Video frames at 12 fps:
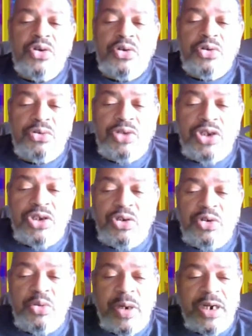who
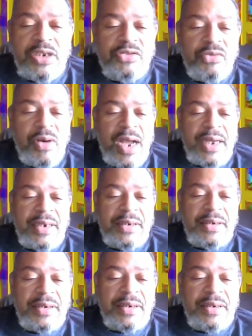do what is right.